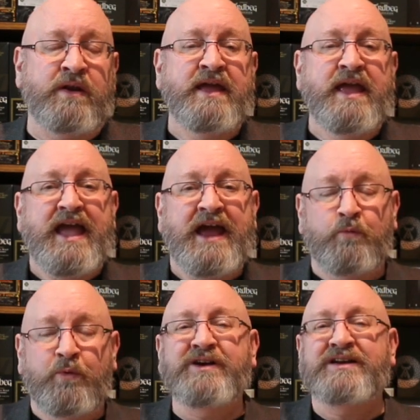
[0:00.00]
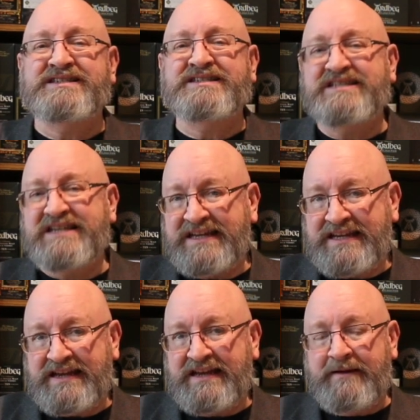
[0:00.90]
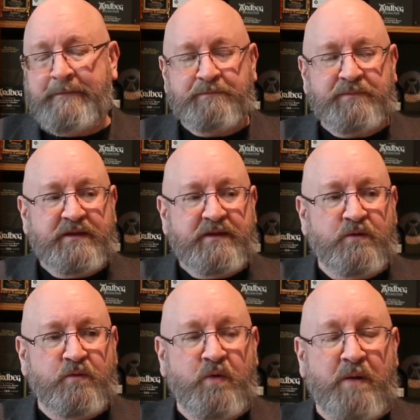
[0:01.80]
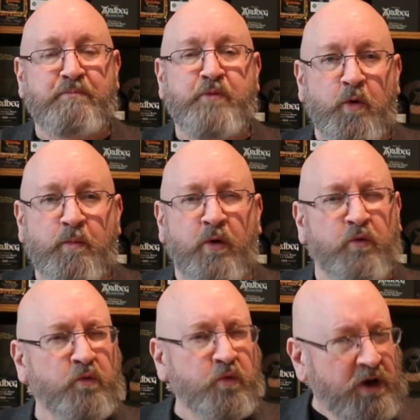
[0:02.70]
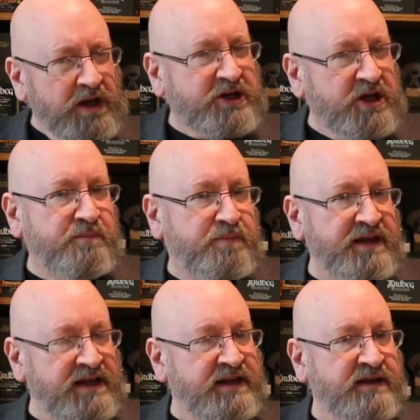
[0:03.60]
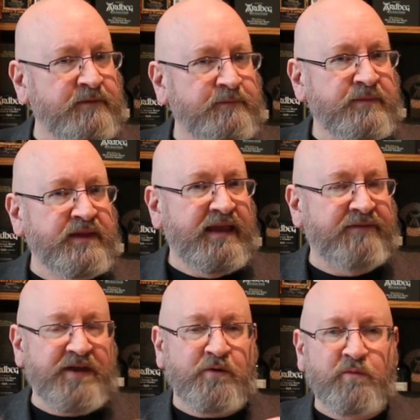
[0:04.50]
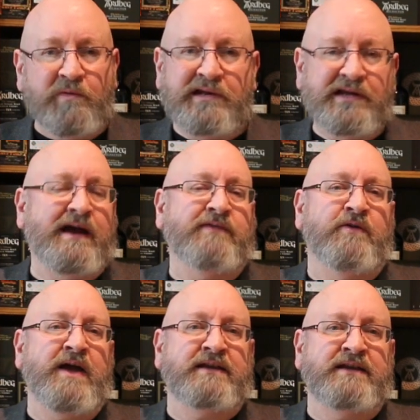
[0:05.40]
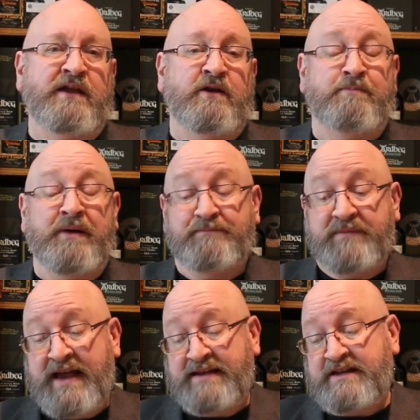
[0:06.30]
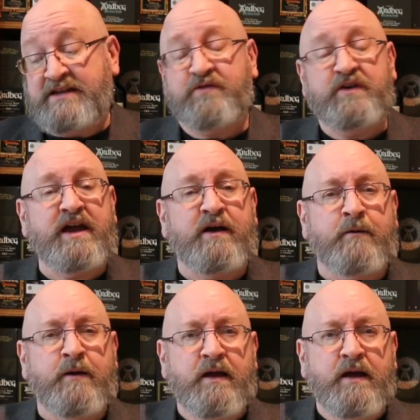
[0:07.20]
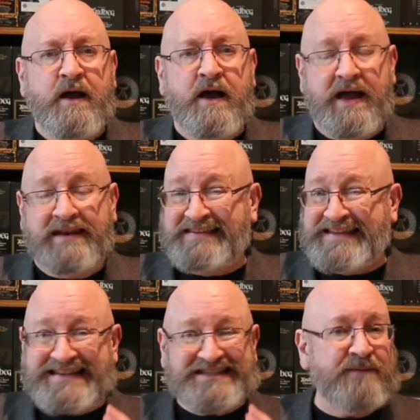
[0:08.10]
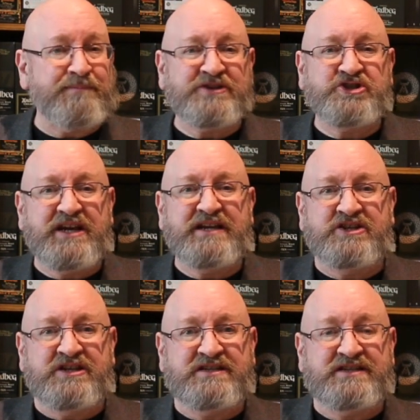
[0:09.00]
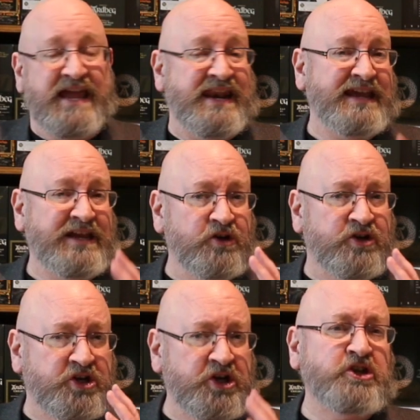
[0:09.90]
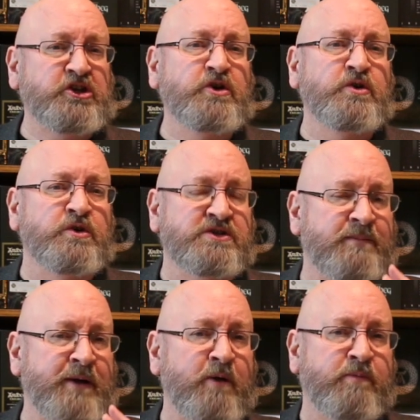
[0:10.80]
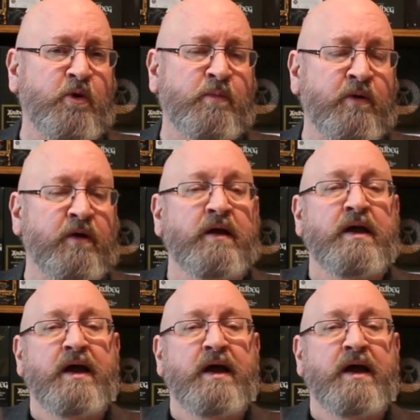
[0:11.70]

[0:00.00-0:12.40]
one. And we're going to see what Bowmore really could be if they really got their act together. But as it is for now, unless something changes and I hear good news about Bowmore,